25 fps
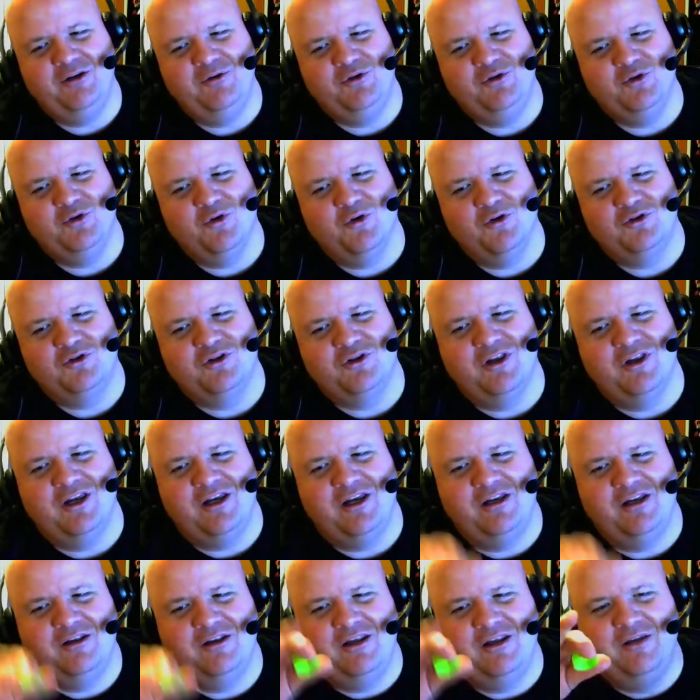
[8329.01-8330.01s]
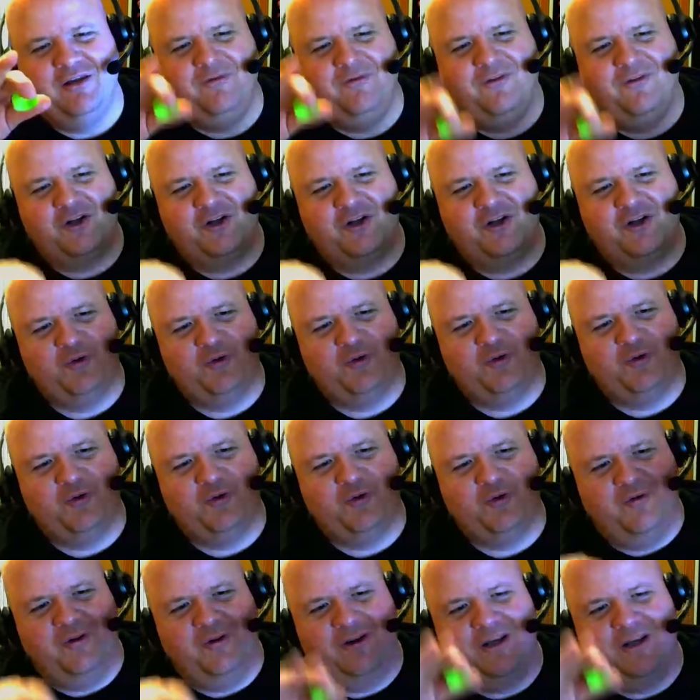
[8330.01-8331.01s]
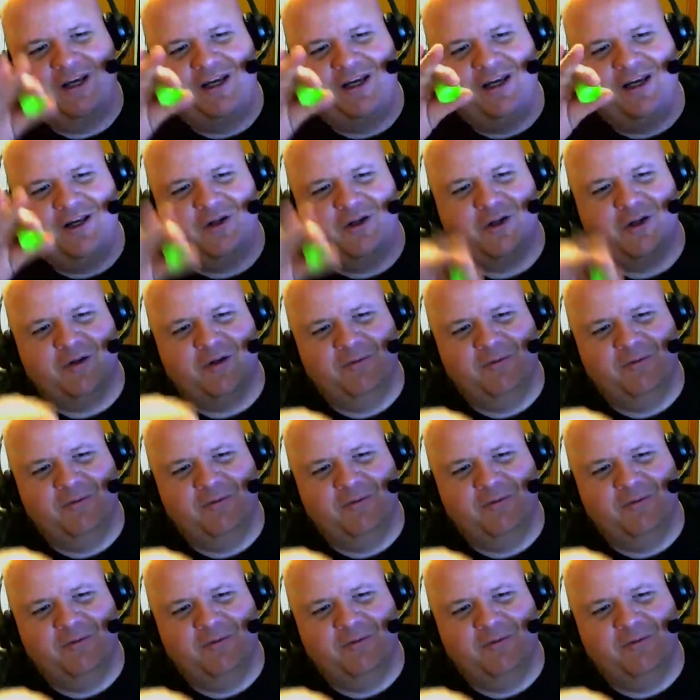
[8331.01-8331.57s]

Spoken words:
George, they fluctuate over the decades.